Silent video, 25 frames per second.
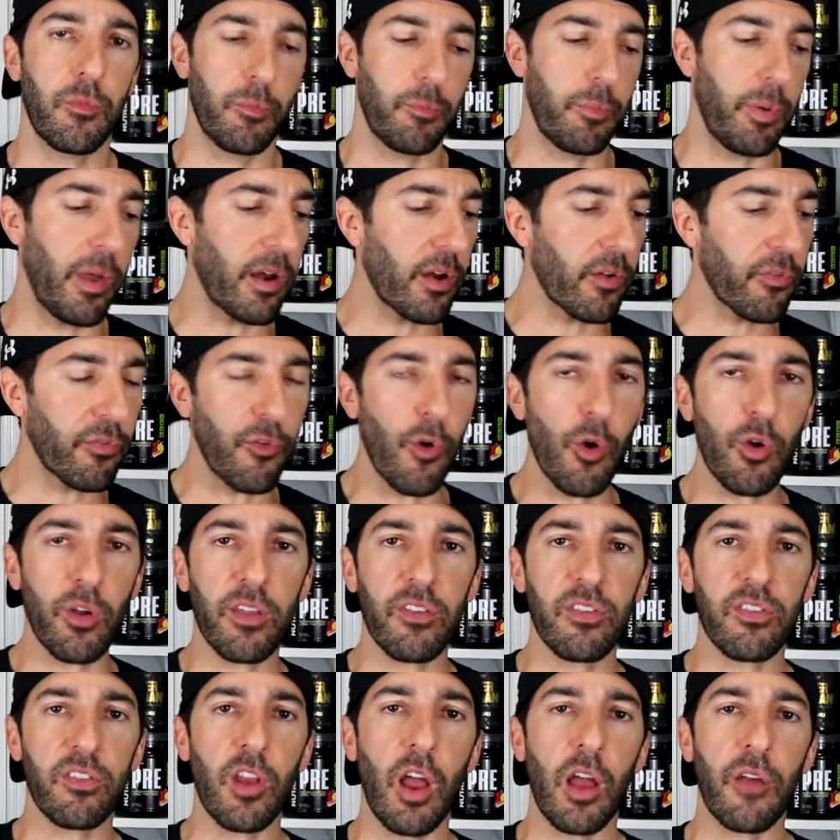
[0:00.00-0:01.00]
Better
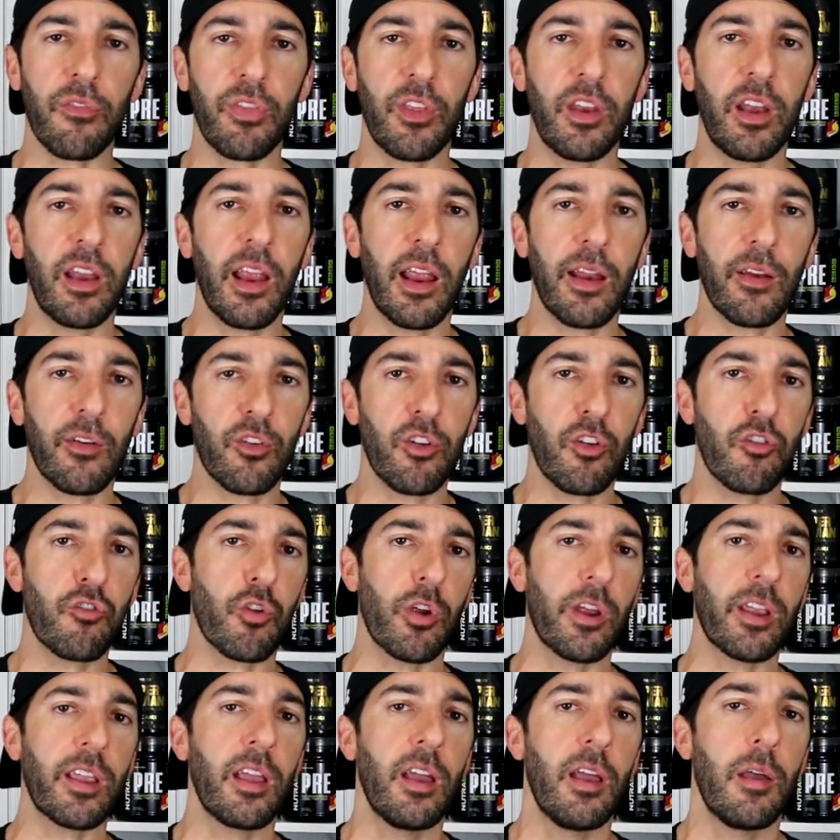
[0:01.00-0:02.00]
focus stuff than an energy
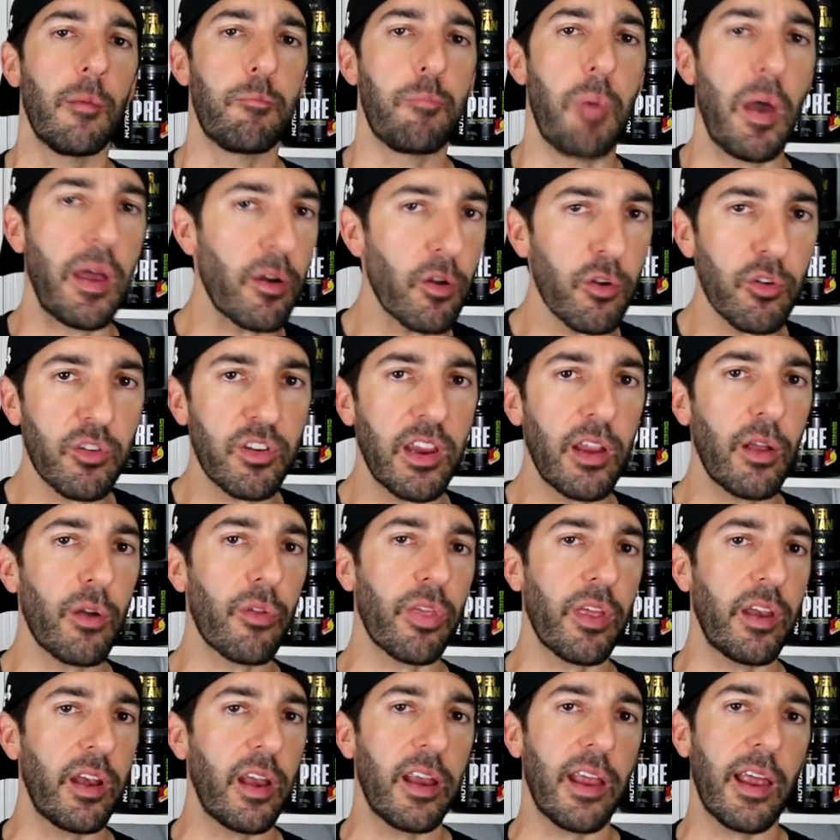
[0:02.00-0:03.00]
drink, better deal
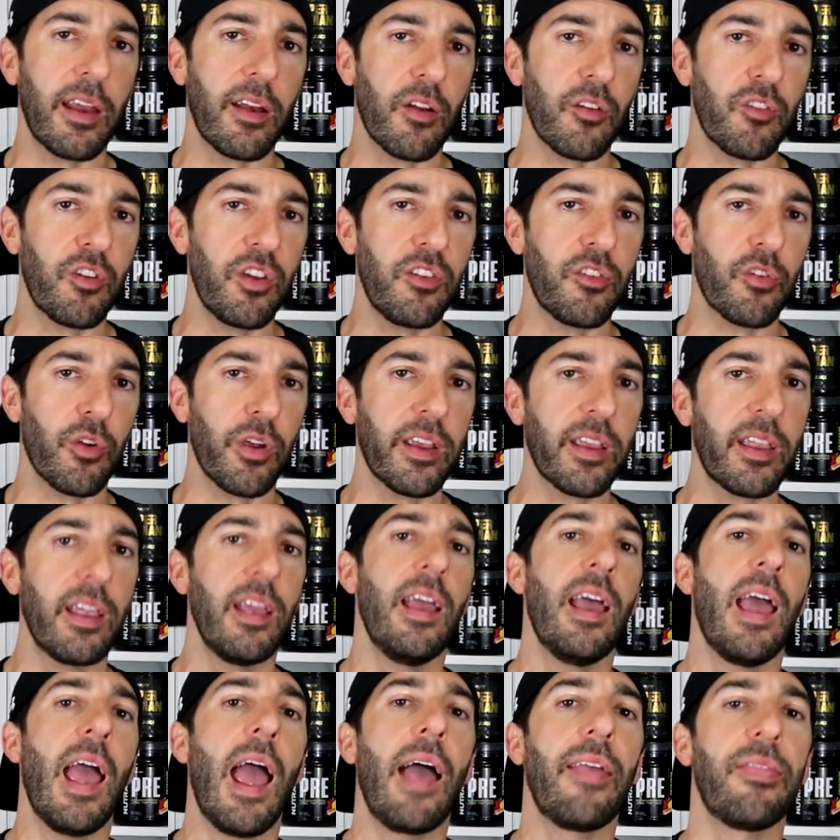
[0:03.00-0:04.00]
than an energy drink,
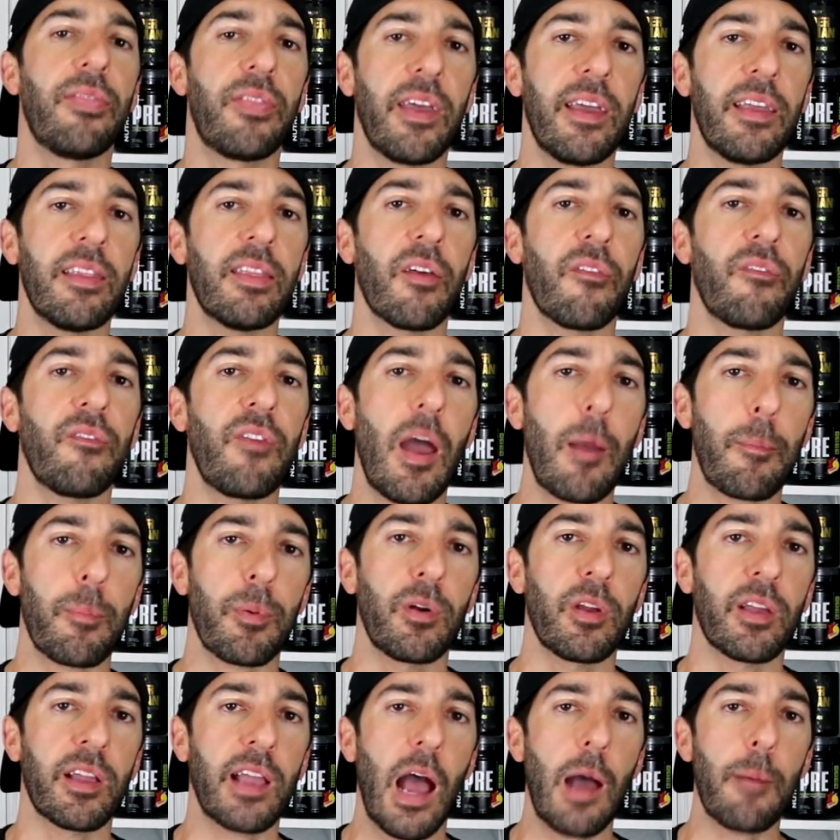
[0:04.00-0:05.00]
and then the
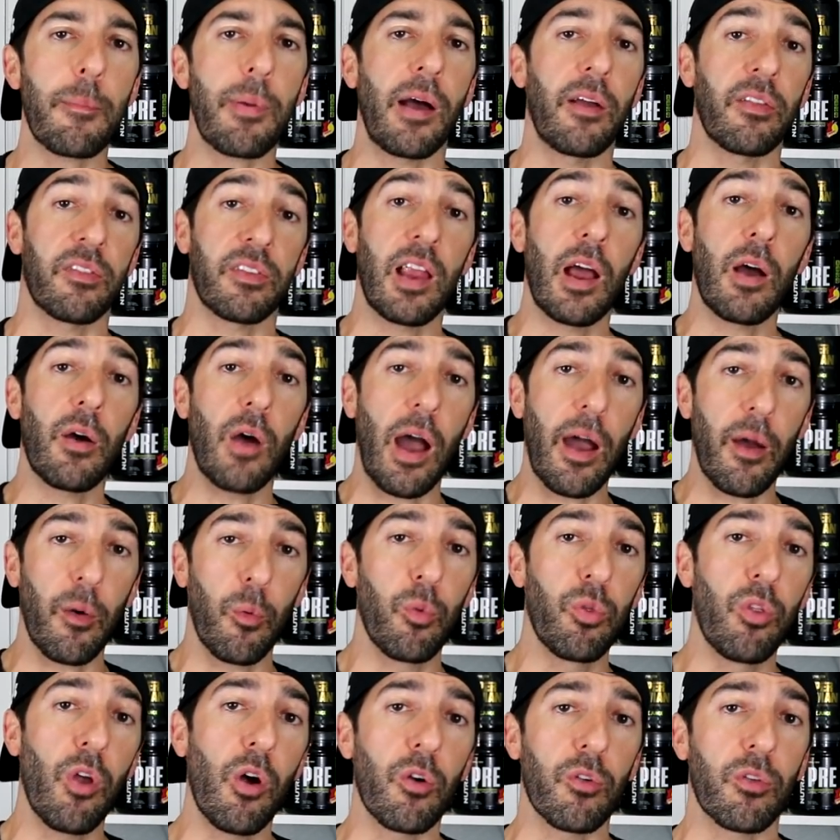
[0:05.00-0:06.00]
fat-burning compounds. Now, I
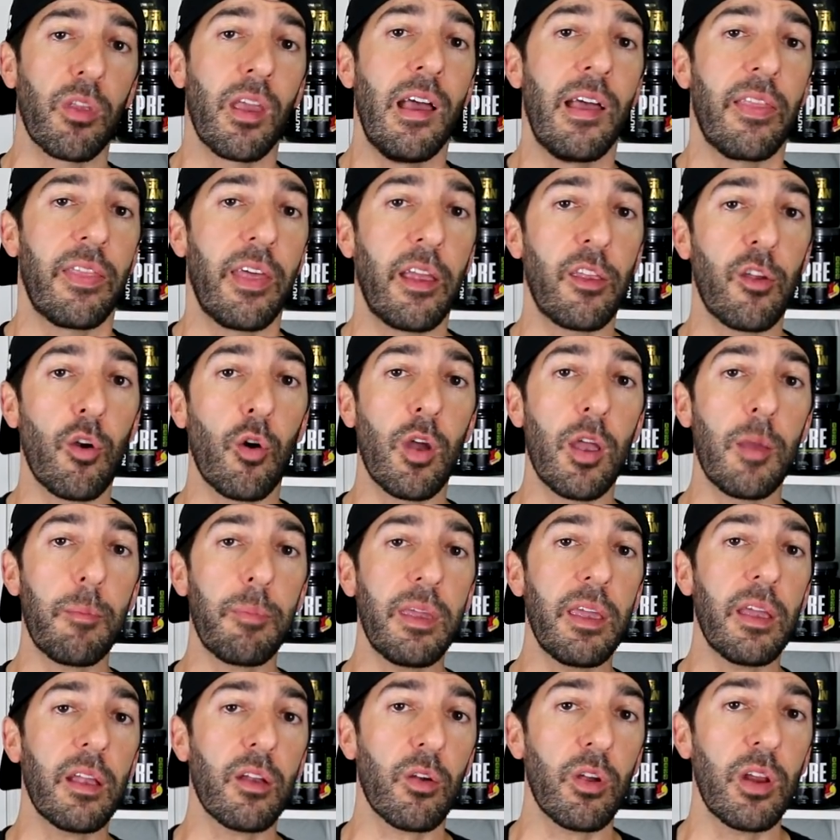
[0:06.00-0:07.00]
will note that
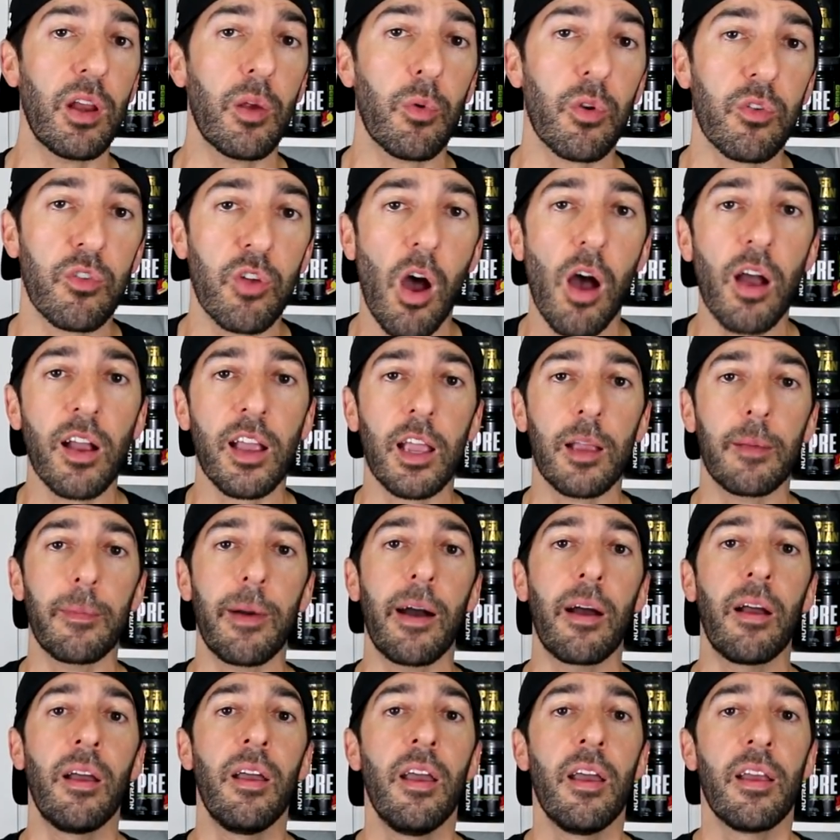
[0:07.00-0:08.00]
yohimbe ingredient we're talking
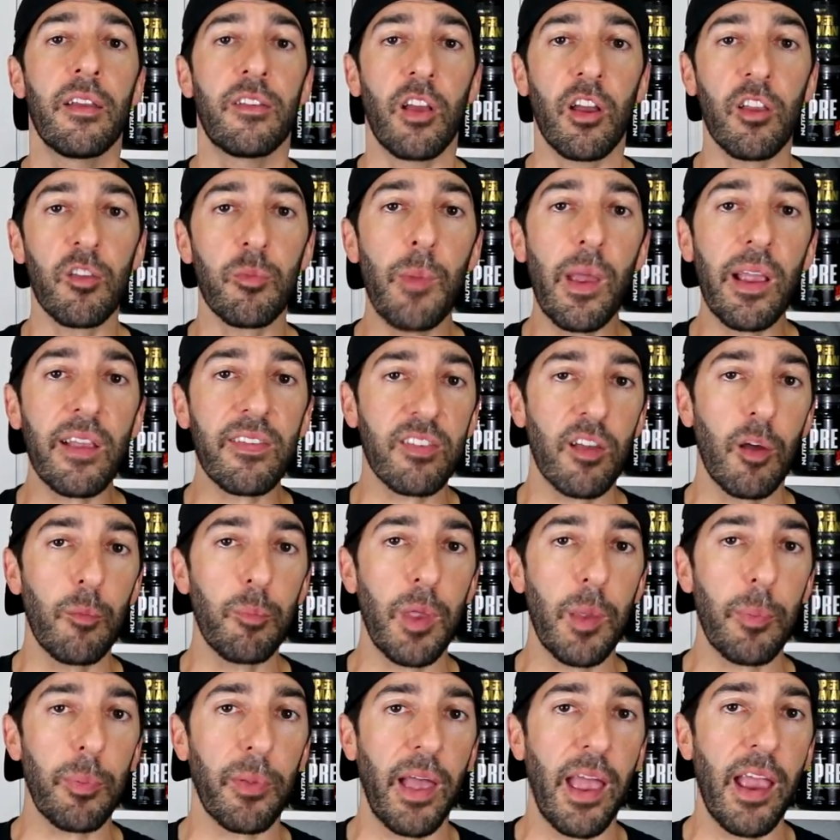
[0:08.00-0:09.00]
about does make some
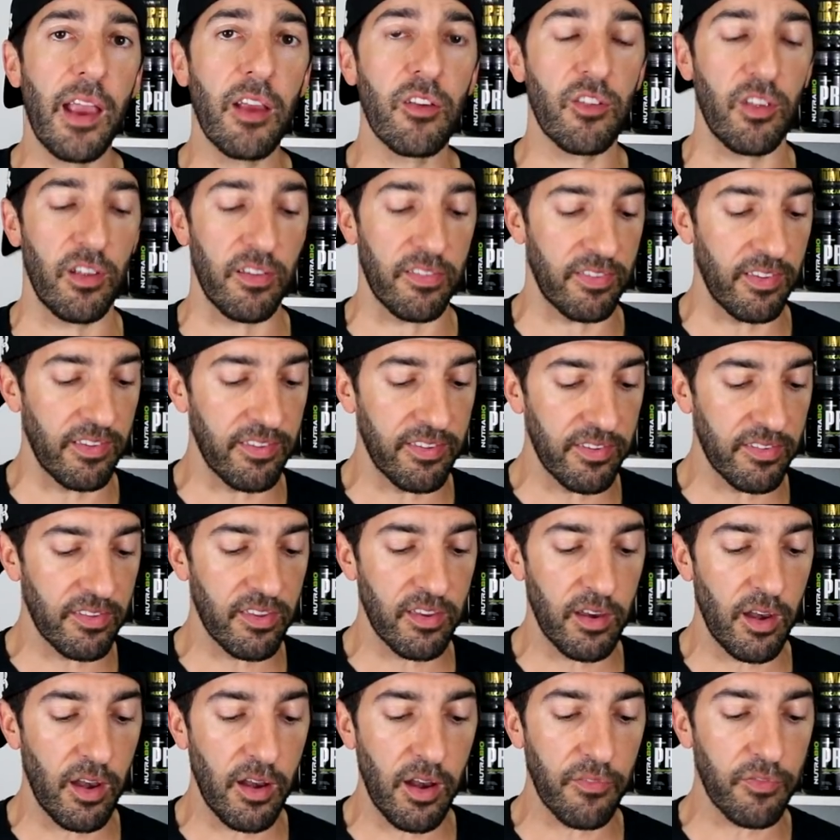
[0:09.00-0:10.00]
people anxious. This
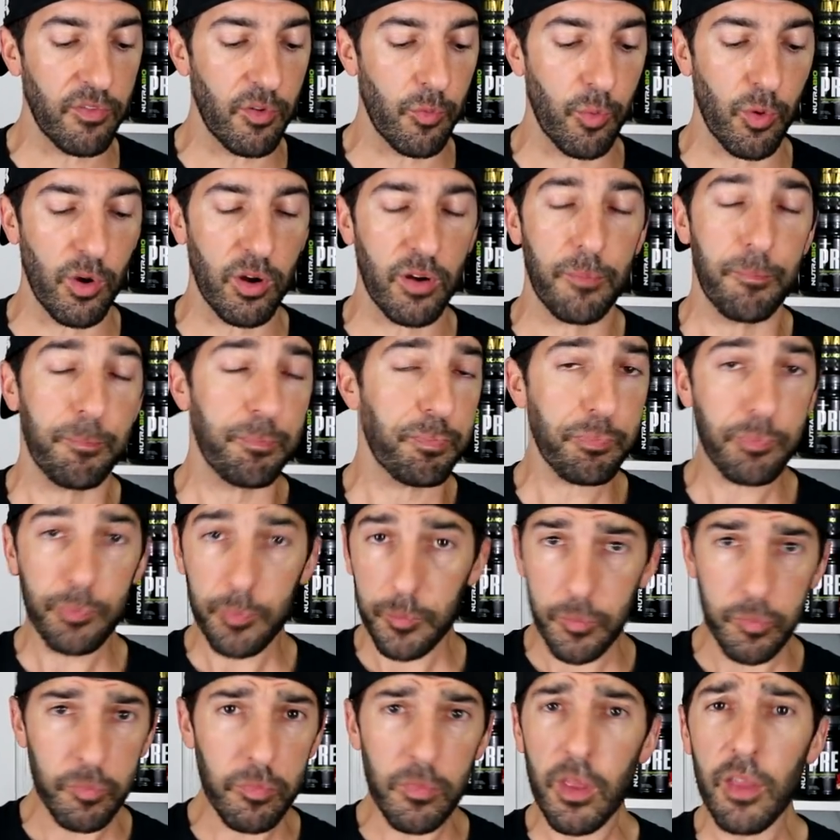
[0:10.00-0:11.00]
isn't enough to work
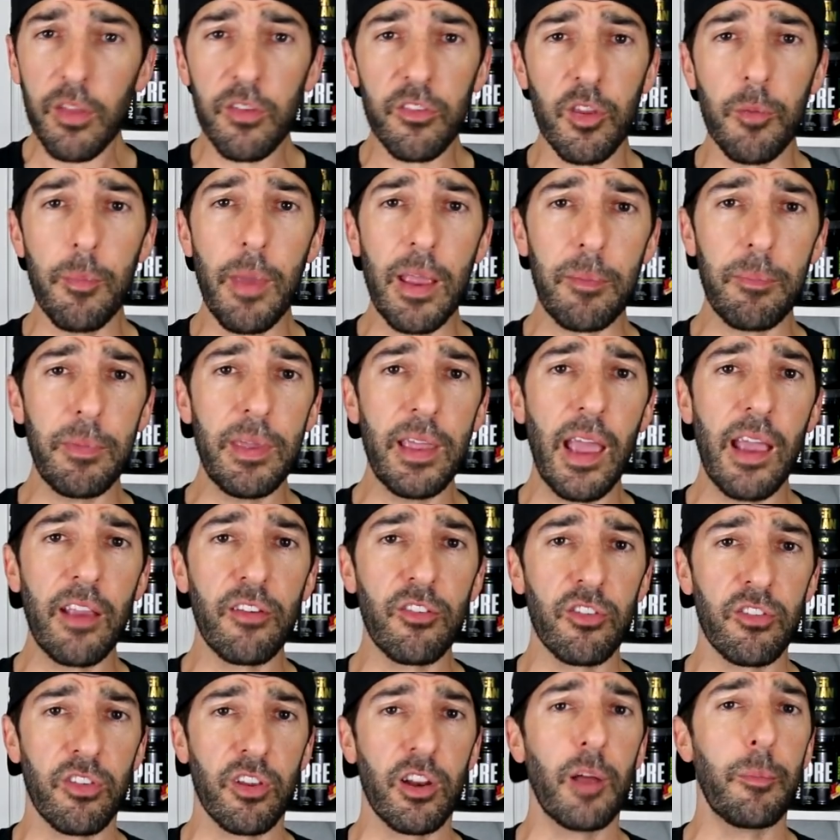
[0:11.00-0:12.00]
to make me
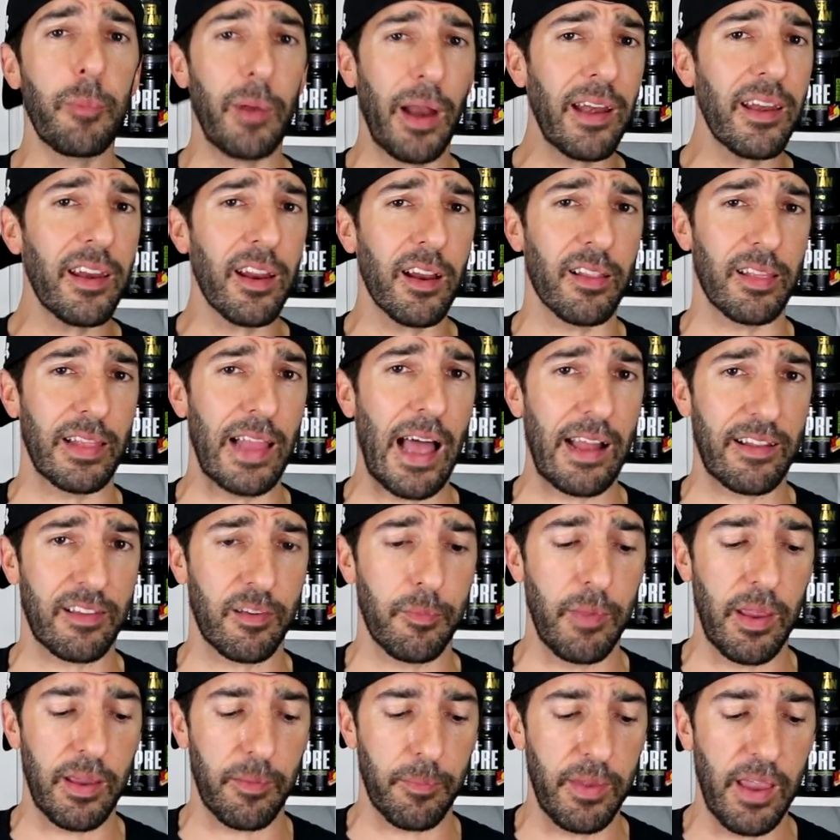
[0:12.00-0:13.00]
anxious at all, but I need a lot
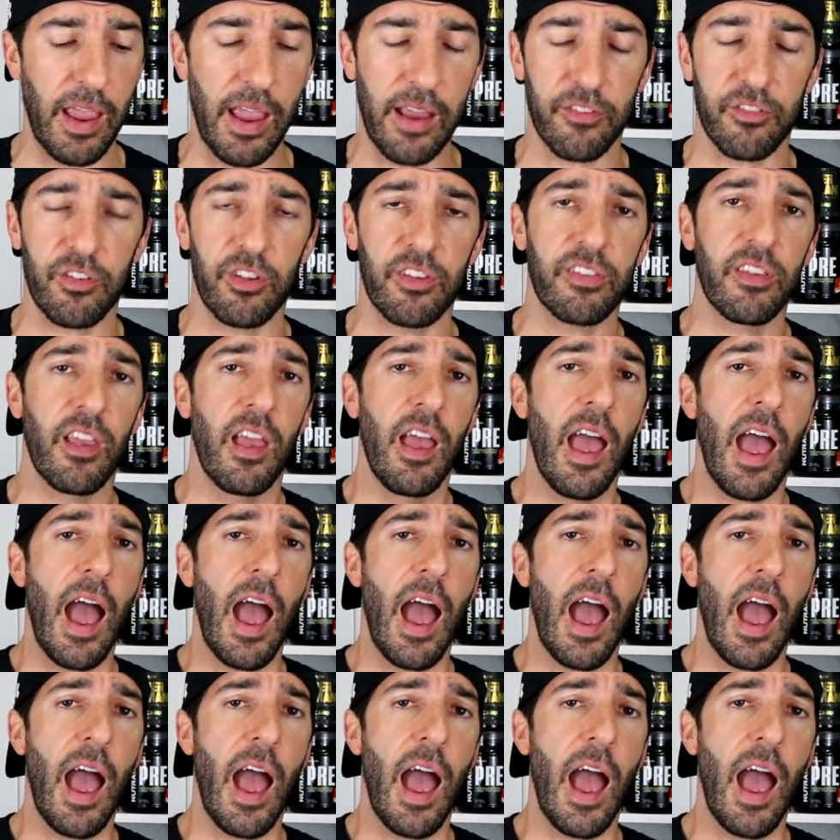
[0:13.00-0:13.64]
to make me anxious.